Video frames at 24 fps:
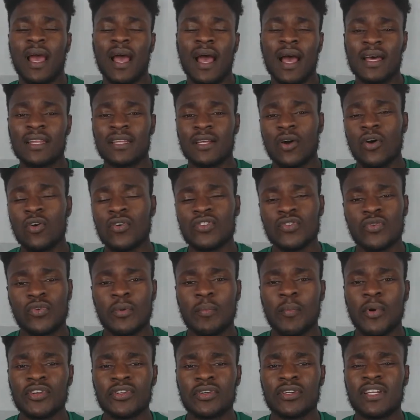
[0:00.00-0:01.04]
And also a
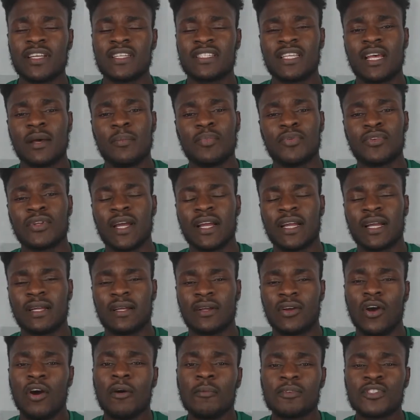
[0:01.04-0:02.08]
modern example that
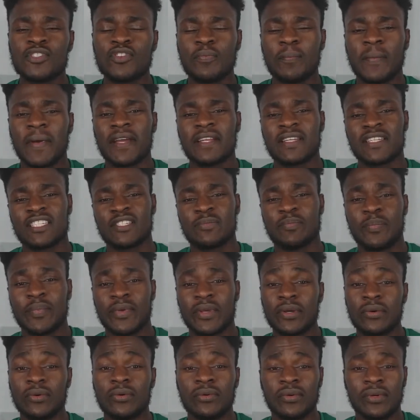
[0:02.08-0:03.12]
comes to mind is
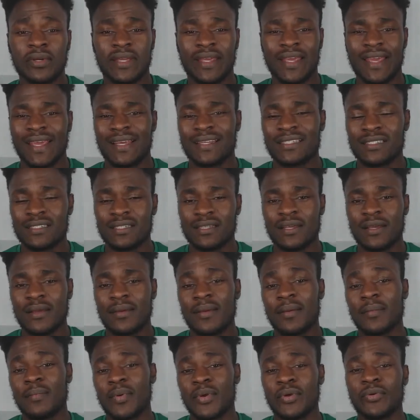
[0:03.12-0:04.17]
Bill Gates.
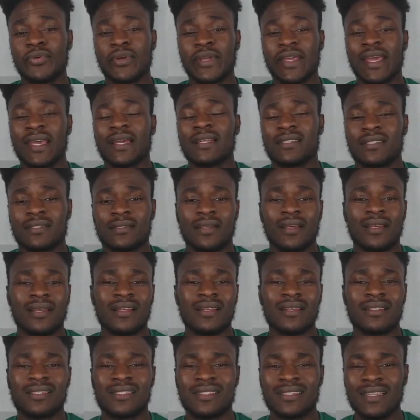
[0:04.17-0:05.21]
Bill Gates
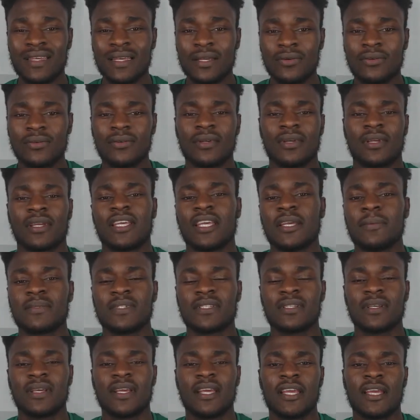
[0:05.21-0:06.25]
still
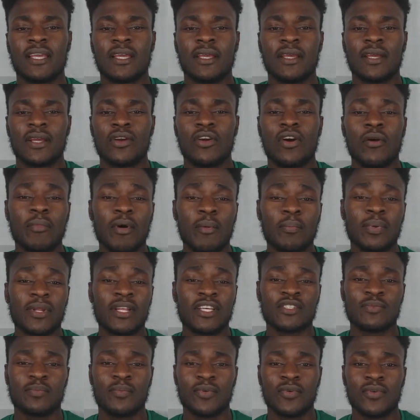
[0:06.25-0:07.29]
keeps a
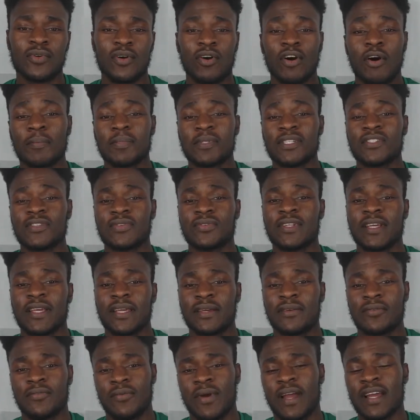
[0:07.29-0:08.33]
commonplace book up to
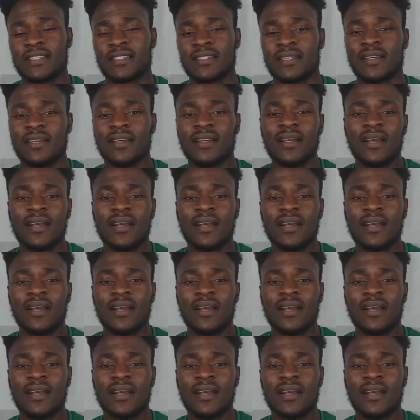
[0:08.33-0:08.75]
today, right?